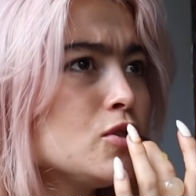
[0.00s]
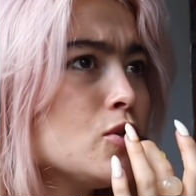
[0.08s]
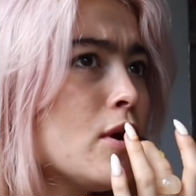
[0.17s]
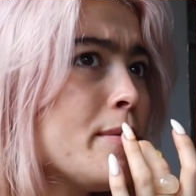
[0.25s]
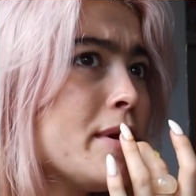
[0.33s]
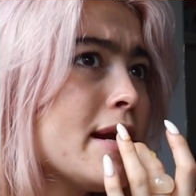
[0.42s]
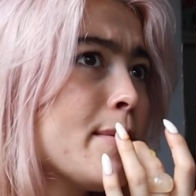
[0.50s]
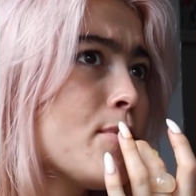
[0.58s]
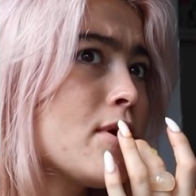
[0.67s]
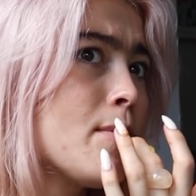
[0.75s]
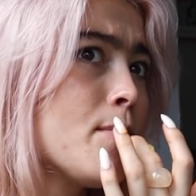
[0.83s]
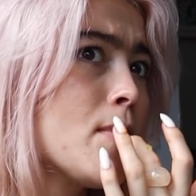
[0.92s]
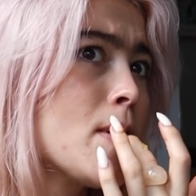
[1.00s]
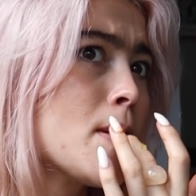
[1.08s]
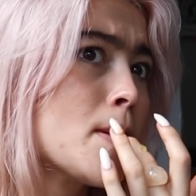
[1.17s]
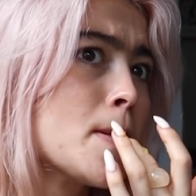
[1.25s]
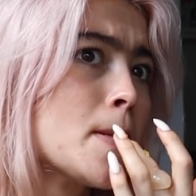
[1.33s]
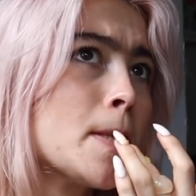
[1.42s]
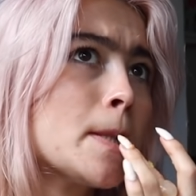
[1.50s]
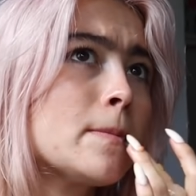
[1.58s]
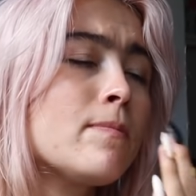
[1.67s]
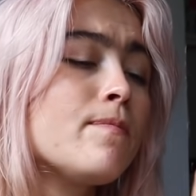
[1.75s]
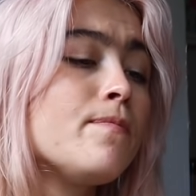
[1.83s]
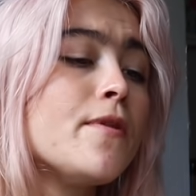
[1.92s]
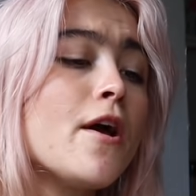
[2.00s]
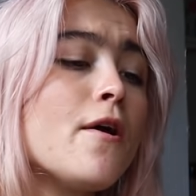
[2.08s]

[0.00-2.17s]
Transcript: Do I mean an apple crumble? No,